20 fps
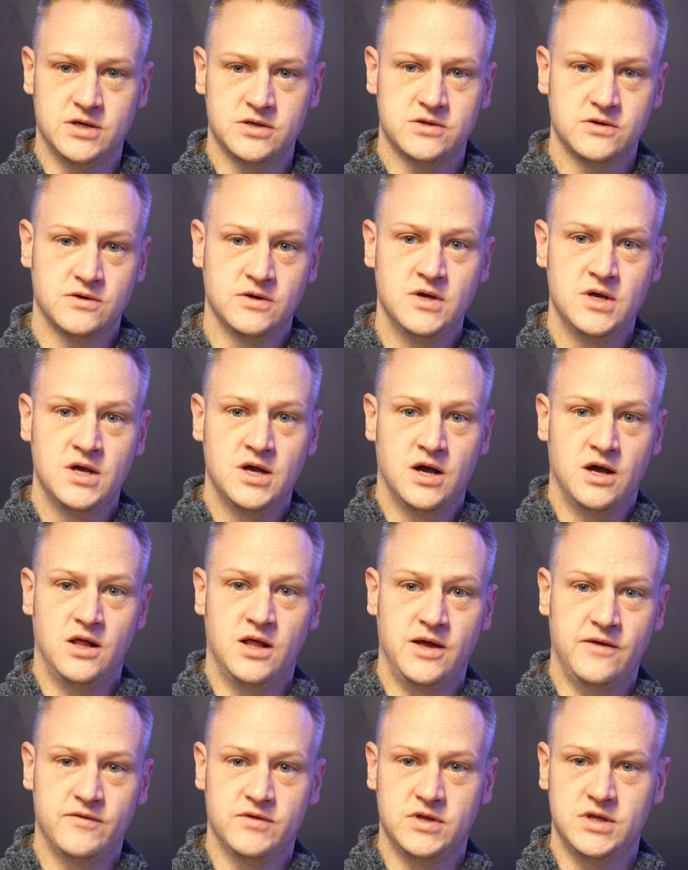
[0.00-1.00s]
So I'll
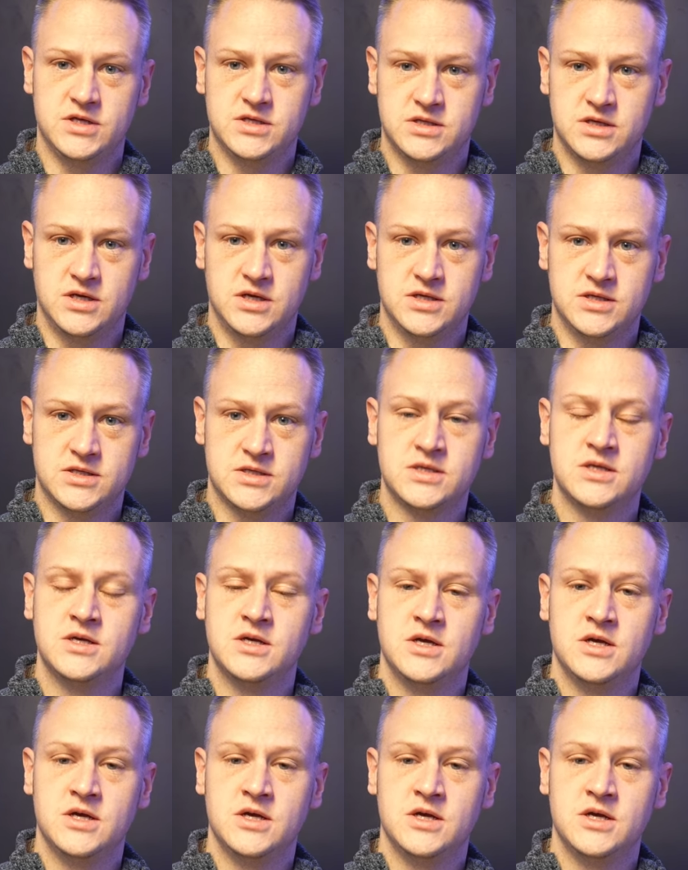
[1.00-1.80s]
have a link to his